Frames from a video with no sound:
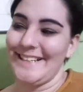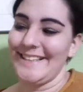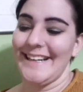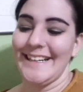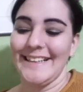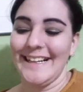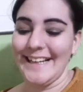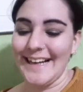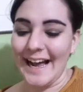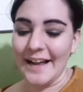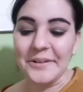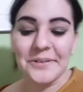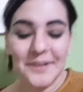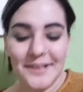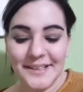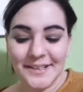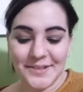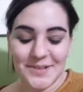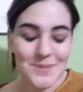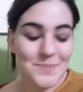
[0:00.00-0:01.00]
And like I don't think
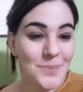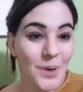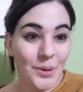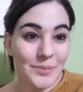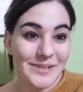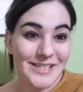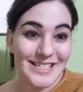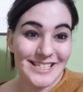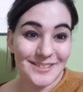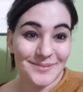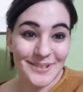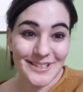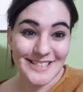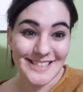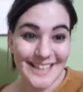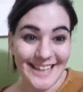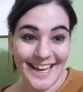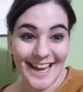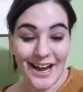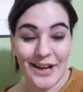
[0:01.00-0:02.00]
there was a moment in which
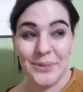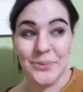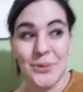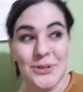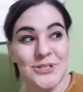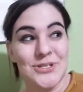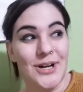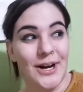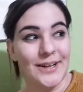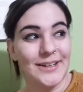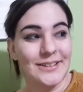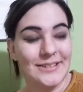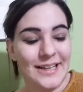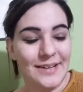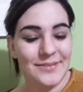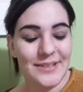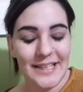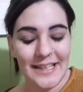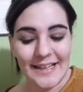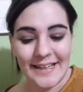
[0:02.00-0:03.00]
like I was not
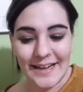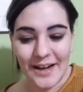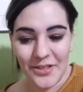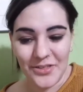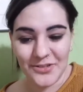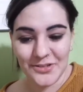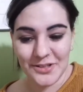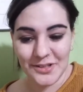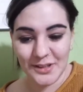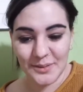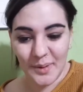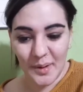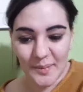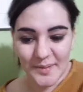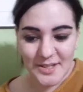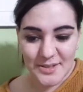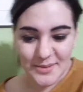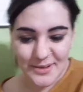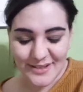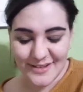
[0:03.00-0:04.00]
loving it other than the
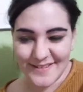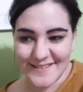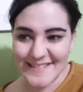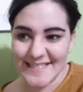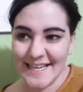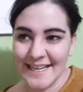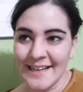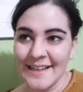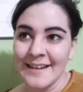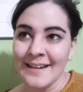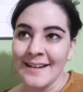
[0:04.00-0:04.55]
moments where I was like